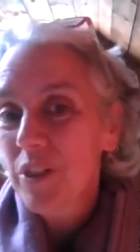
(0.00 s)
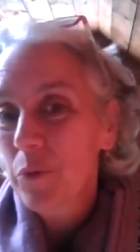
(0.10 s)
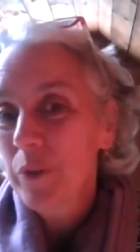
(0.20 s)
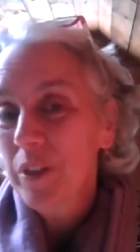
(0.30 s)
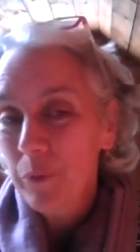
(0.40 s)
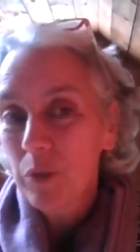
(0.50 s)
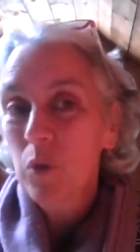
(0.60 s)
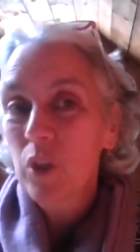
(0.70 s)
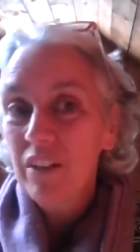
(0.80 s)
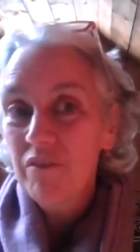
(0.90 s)
So we we're
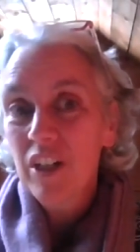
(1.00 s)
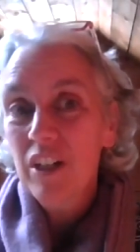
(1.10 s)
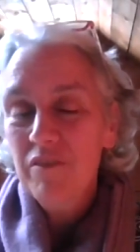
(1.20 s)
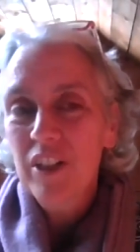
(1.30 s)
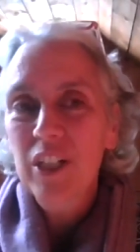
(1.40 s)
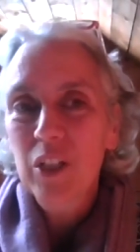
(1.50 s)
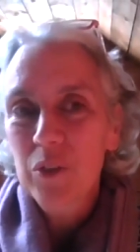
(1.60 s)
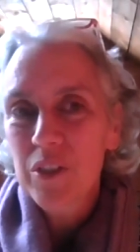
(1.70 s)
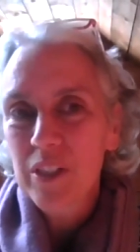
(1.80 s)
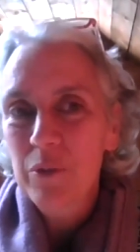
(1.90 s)
working very, very
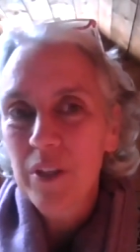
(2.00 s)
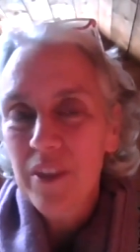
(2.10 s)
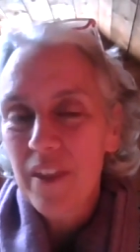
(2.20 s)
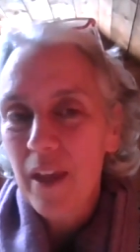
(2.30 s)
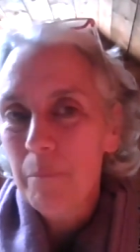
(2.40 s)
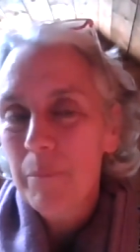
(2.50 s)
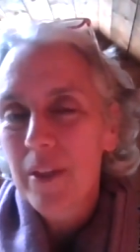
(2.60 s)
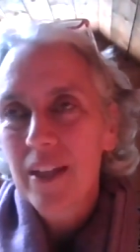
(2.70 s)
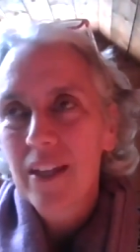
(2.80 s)
closely with them